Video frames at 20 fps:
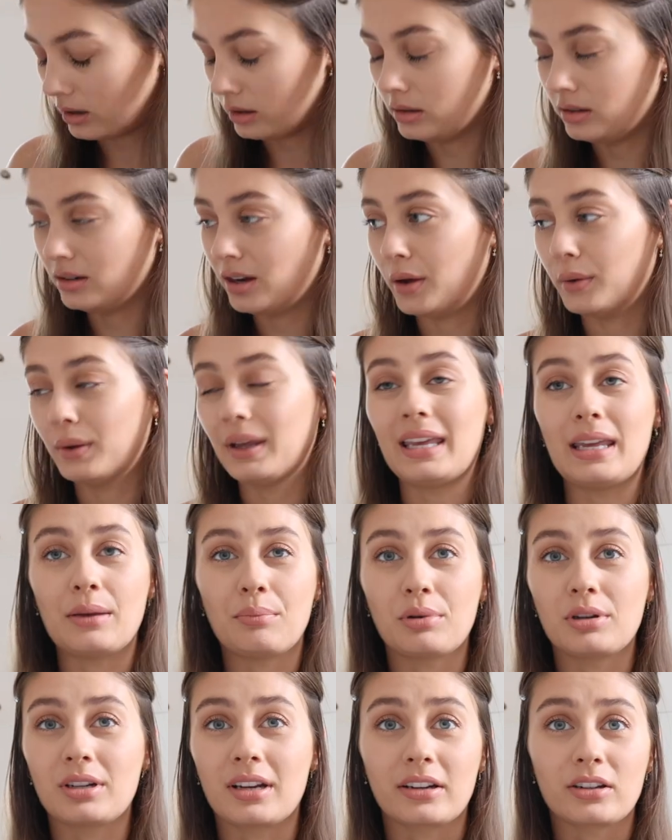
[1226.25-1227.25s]
No
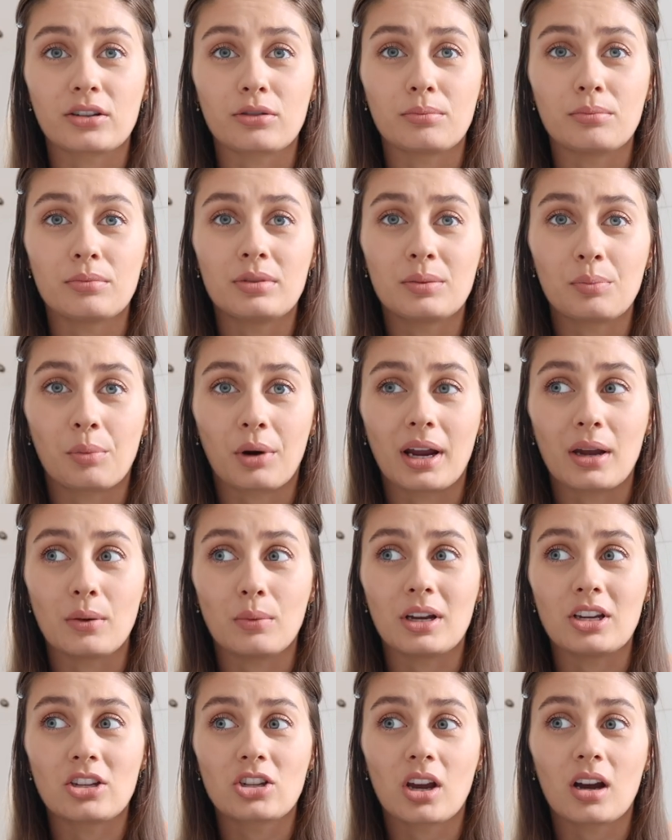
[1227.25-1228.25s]
heat protection spray,
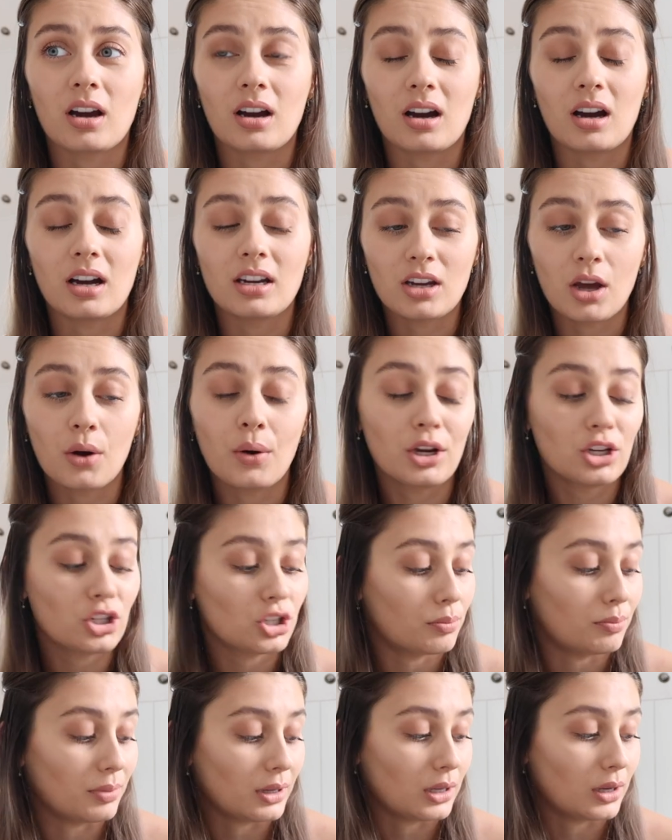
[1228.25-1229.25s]
which I know I
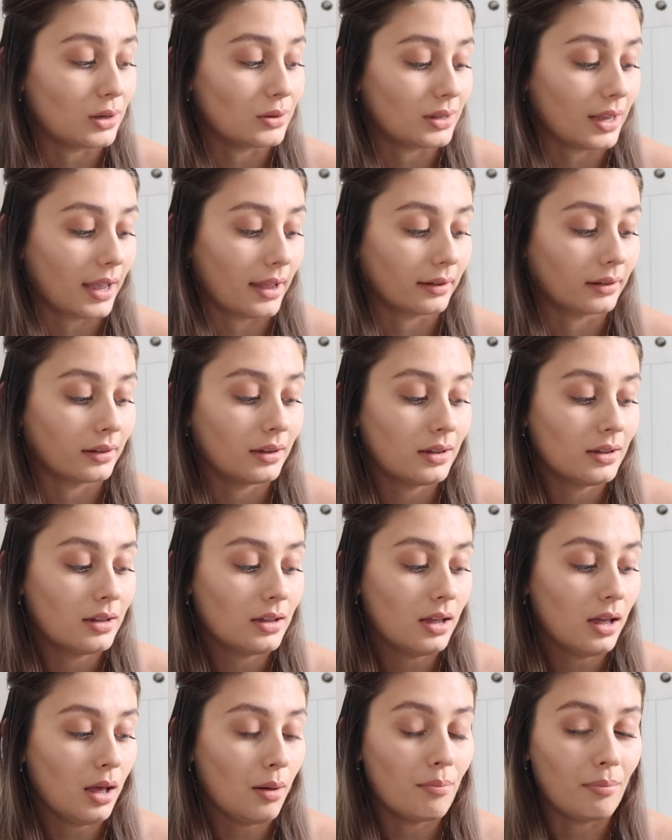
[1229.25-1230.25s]
should be using,
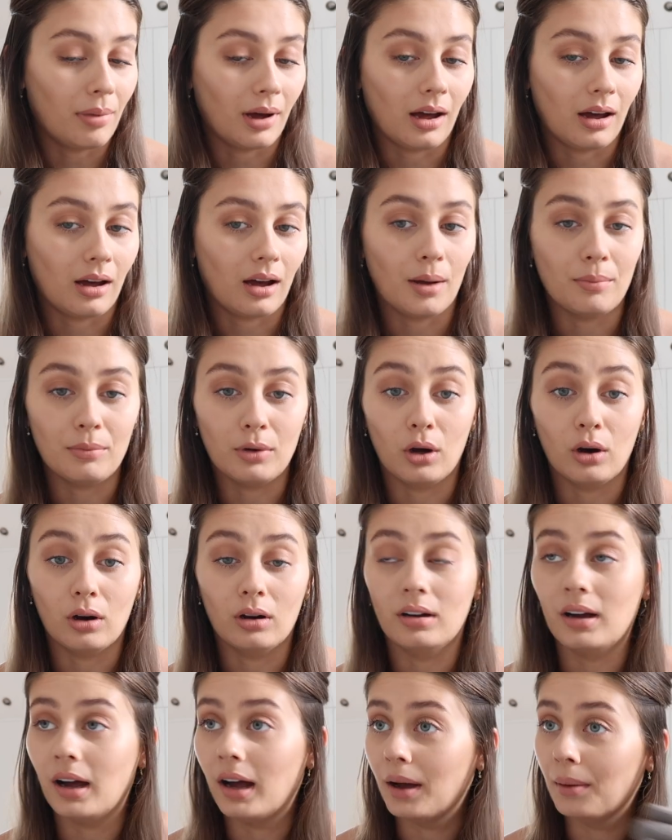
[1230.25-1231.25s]
but I'm
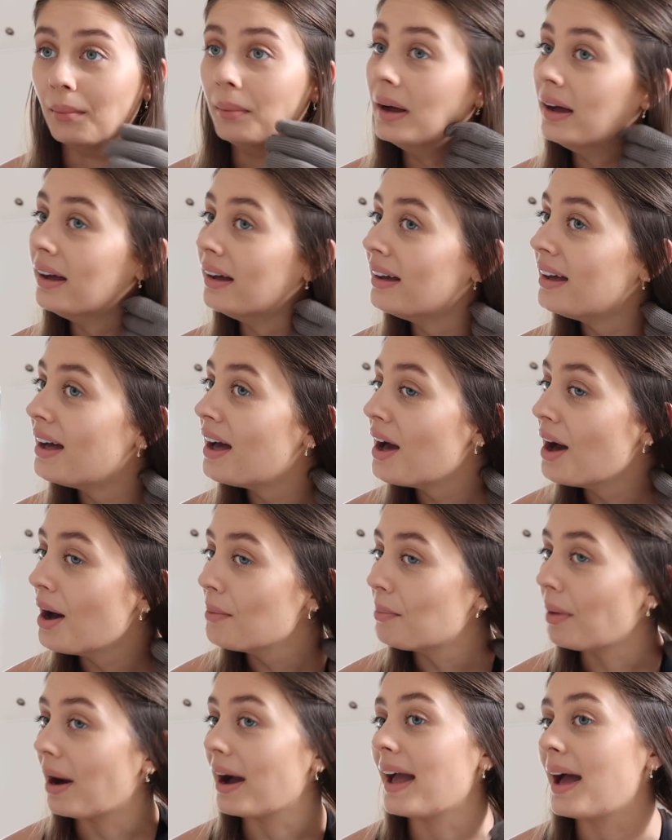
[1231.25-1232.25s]
not. But
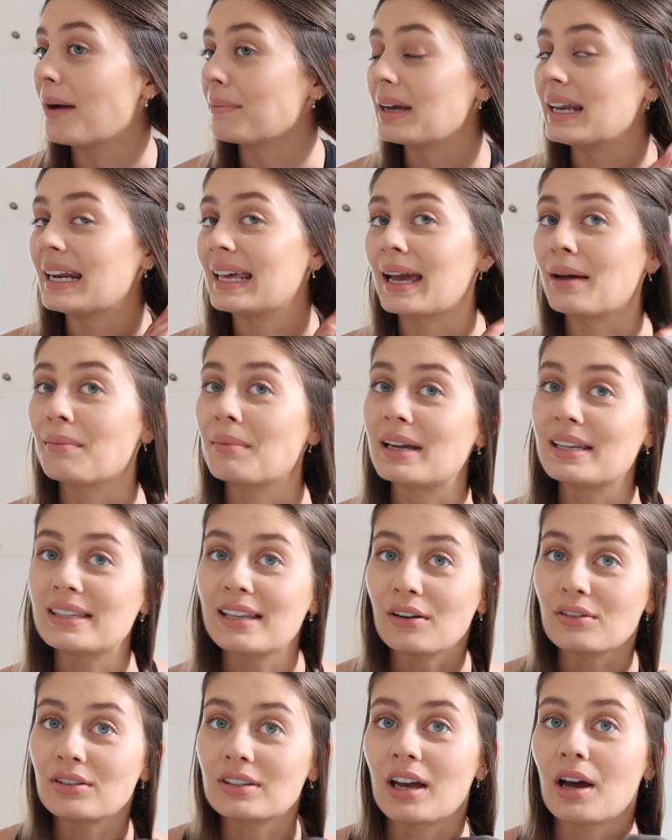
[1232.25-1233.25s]
I am gonna get
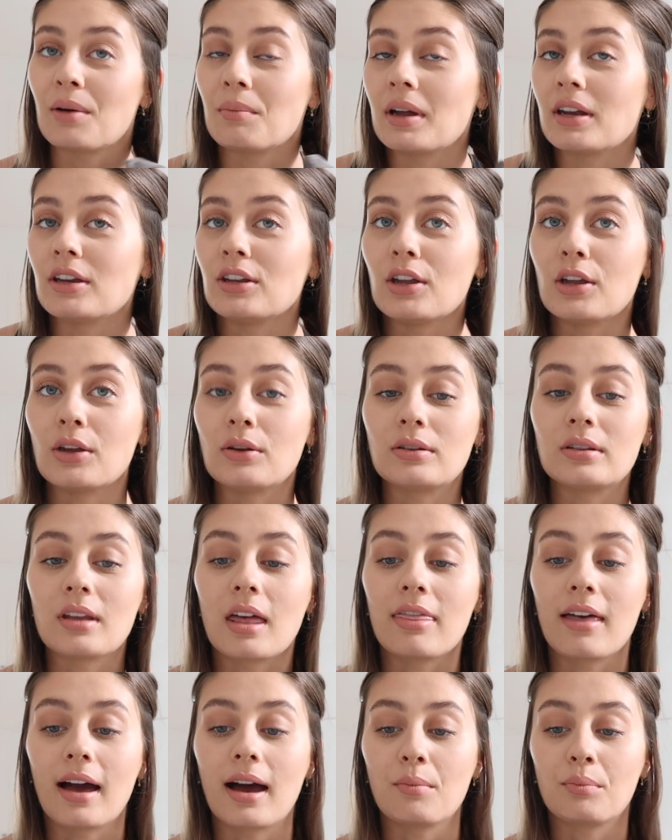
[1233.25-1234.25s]
myself some and use
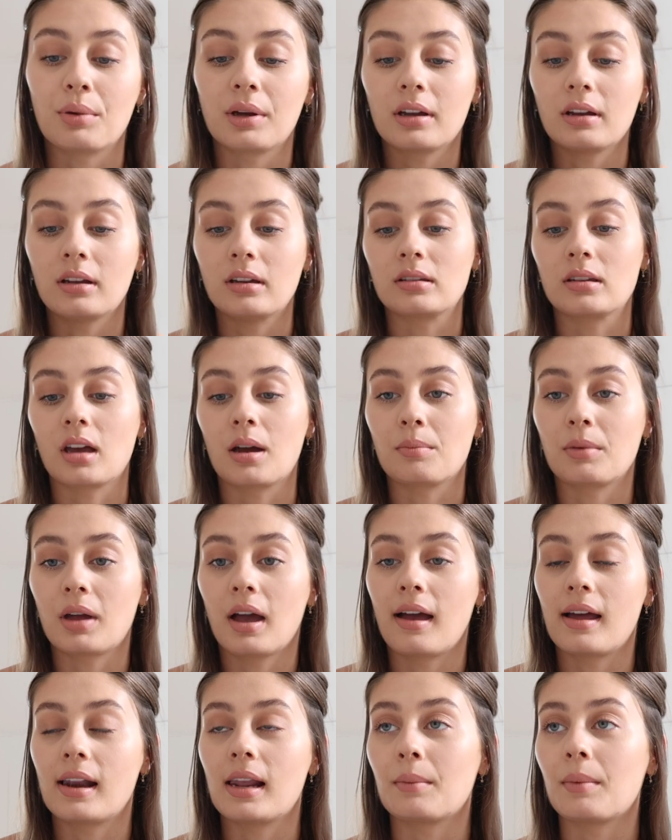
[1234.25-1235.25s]
that because I'm
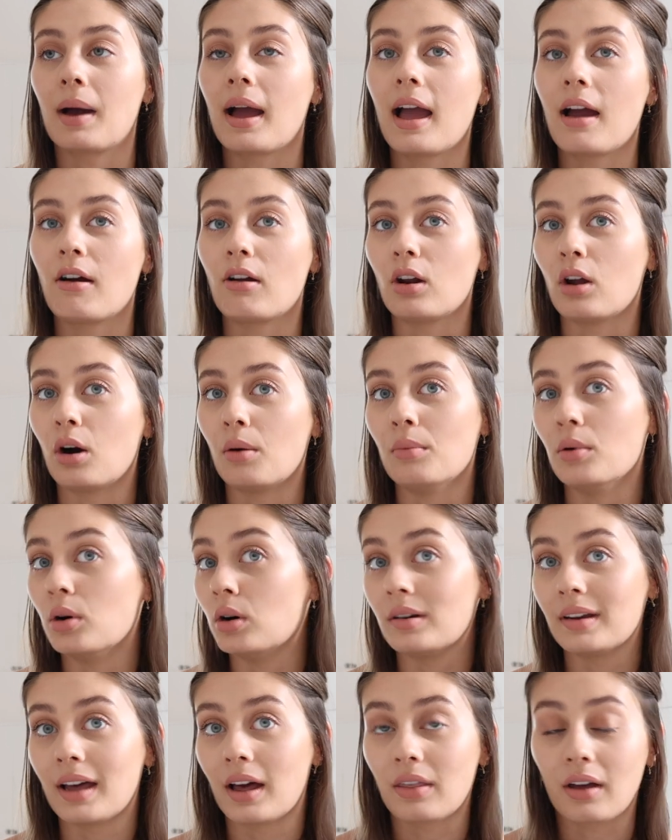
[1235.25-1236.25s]
curling my hair a lot
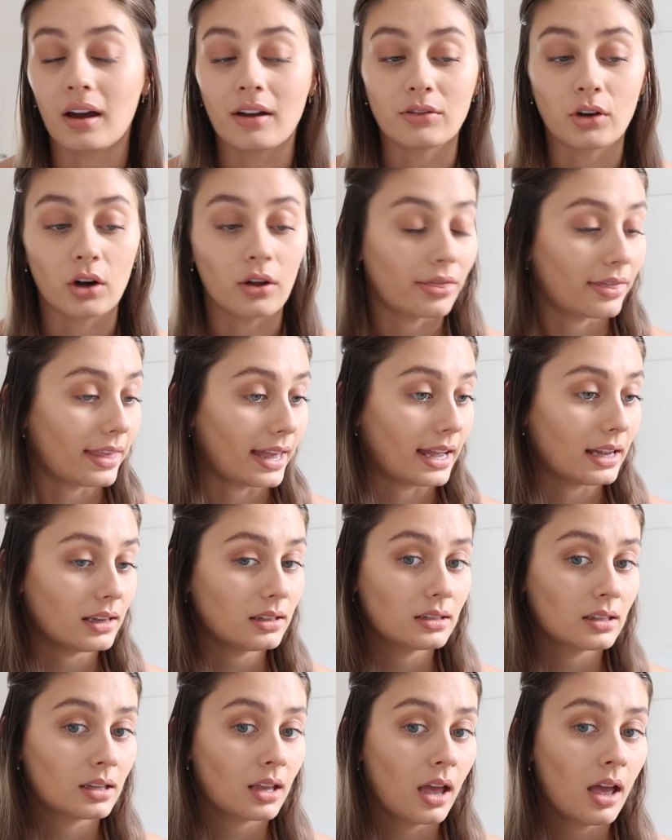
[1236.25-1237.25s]
more now that I've got
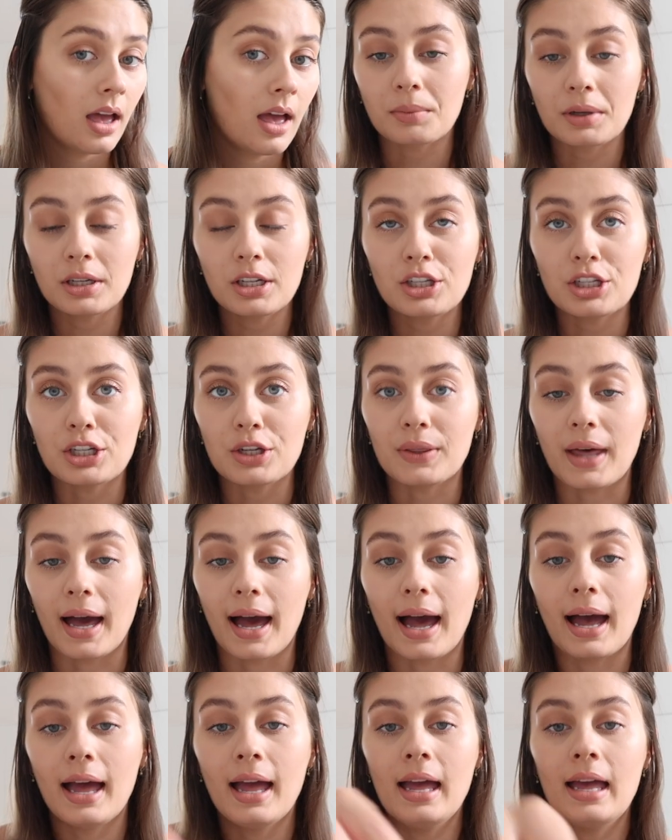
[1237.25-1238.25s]
this. I'm gonna do
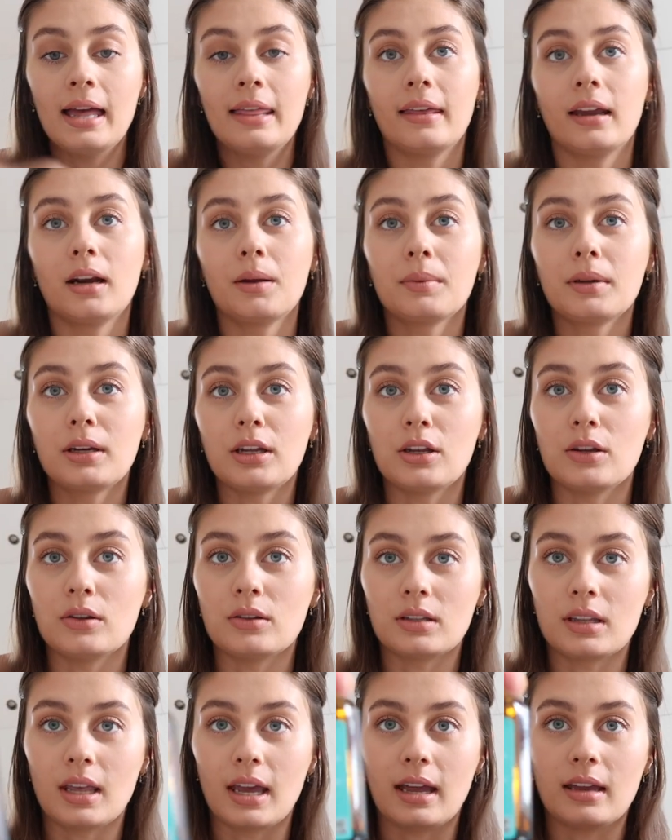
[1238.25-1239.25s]
that. Then I'm gonna
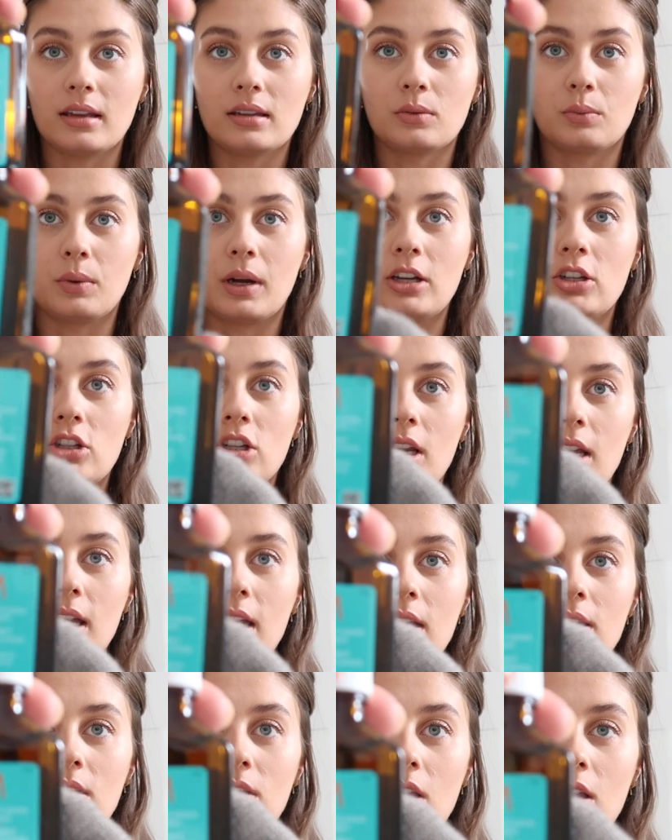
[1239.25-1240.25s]
use this, which
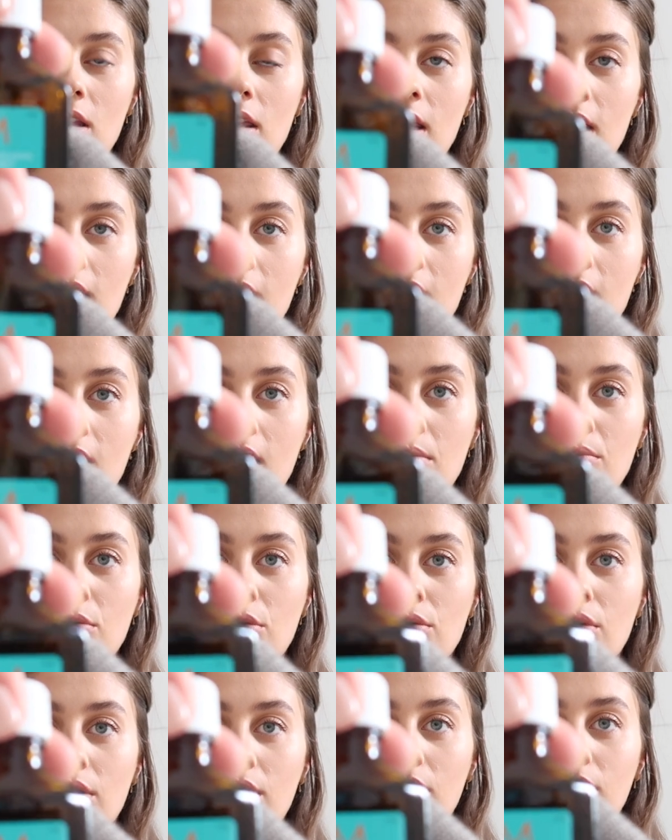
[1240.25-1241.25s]
is the
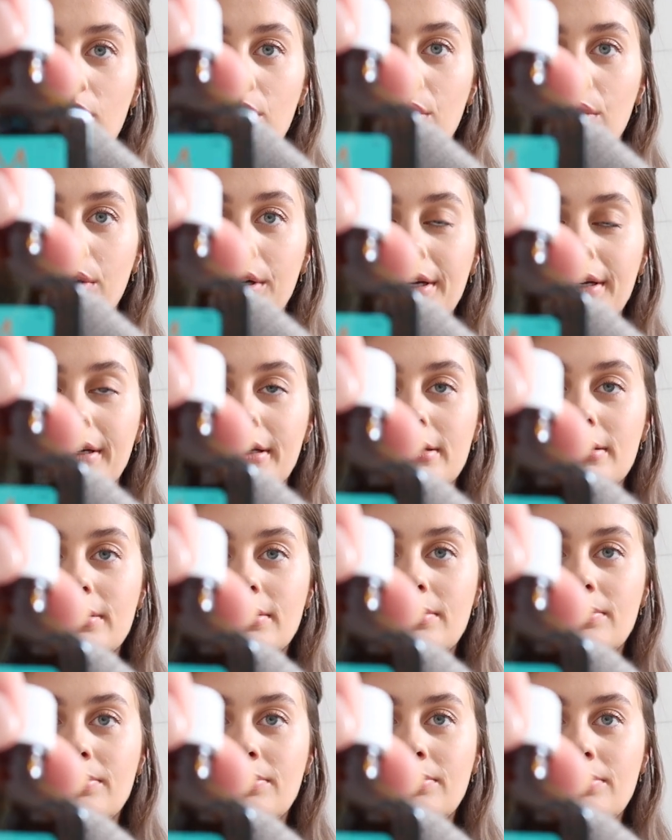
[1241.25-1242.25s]
Moroccan Oil.